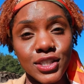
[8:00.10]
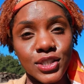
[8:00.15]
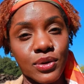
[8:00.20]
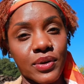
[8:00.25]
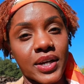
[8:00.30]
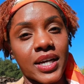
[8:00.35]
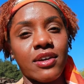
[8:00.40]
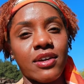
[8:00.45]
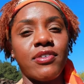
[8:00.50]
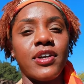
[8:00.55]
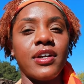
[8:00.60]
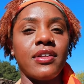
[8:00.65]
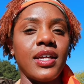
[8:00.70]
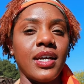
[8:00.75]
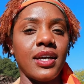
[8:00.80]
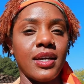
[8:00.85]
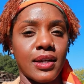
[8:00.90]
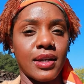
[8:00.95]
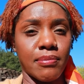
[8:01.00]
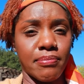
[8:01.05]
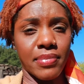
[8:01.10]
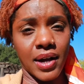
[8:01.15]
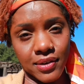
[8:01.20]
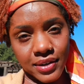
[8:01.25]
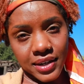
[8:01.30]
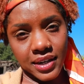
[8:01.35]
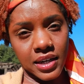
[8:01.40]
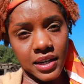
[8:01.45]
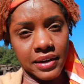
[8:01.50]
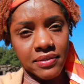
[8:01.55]
do it if you're thinking
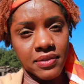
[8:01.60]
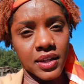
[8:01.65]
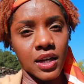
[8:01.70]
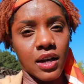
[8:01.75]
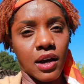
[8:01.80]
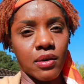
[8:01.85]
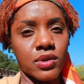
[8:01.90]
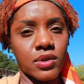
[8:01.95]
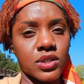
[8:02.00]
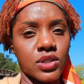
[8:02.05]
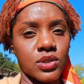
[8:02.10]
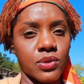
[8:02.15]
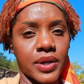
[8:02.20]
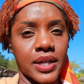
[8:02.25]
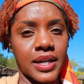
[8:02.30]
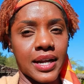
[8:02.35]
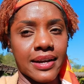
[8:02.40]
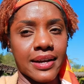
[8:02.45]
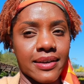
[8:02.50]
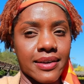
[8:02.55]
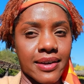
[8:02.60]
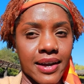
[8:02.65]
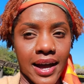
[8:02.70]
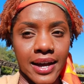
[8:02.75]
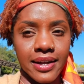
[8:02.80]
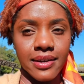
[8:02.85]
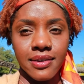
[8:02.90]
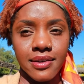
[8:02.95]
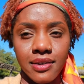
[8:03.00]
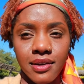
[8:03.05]
about it. I think I will do it
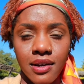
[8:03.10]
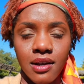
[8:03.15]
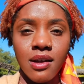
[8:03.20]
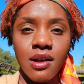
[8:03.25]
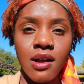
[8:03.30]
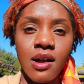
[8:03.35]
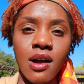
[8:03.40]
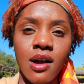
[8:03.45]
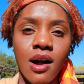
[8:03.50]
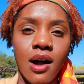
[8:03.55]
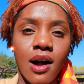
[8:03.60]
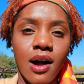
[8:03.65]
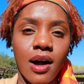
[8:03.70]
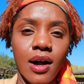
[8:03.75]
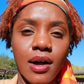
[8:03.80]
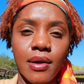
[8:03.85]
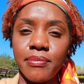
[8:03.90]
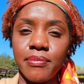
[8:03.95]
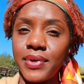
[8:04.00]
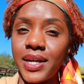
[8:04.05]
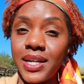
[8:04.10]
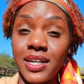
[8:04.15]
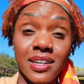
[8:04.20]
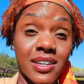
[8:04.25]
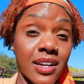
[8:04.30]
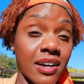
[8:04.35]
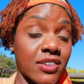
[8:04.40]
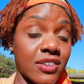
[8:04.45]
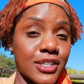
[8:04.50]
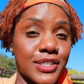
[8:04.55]
again in
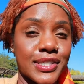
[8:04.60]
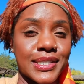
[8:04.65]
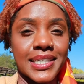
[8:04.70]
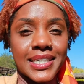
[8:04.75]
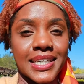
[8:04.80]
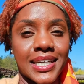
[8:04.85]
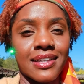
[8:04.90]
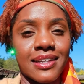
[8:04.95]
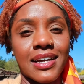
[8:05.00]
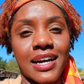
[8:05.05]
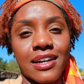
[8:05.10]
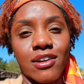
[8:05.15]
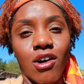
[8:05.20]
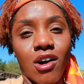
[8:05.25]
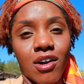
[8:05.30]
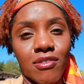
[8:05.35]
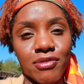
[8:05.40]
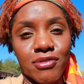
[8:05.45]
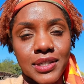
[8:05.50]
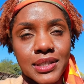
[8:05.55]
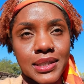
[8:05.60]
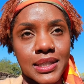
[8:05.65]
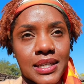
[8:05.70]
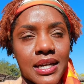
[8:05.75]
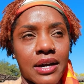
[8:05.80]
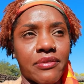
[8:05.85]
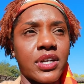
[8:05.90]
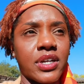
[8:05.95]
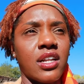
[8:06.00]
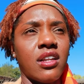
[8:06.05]
another city that offers
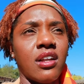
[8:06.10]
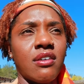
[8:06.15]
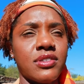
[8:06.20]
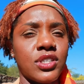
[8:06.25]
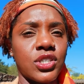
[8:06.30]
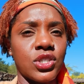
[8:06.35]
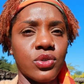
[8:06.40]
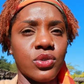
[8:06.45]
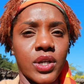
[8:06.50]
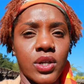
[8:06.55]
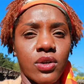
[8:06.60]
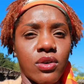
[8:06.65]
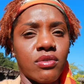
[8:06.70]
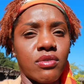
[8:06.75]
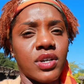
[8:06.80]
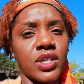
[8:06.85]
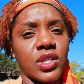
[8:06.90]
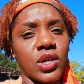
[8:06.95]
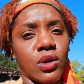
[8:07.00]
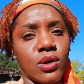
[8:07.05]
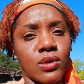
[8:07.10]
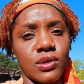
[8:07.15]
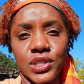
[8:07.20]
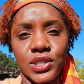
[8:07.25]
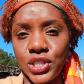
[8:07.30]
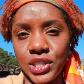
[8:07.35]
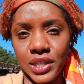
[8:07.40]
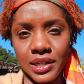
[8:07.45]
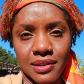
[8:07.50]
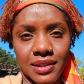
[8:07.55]
it. I would love to do it over the
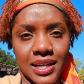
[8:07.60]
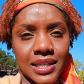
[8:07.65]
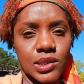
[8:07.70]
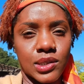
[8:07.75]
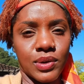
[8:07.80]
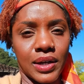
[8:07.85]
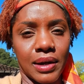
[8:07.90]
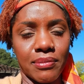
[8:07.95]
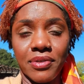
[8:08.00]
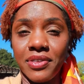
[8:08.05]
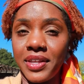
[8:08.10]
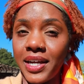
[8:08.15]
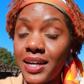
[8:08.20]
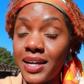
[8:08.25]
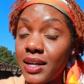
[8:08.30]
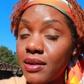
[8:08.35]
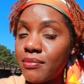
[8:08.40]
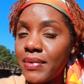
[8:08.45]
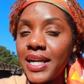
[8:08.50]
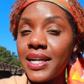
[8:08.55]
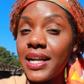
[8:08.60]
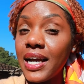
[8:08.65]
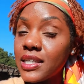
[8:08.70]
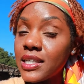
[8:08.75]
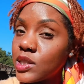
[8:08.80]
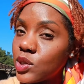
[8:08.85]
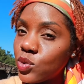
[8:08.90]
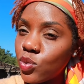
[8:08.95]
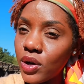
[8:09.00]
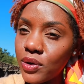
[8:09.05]
ocean. That's what I'm thinking my
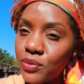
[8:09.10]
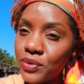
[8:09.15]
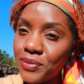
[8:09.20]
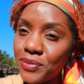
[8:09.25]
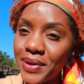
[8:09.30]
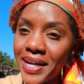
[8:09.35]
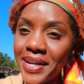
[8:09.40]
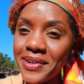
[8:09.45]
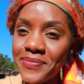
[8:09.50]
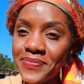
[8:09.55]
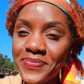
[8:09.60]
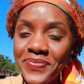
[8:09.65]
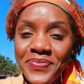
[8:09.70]
next one would be.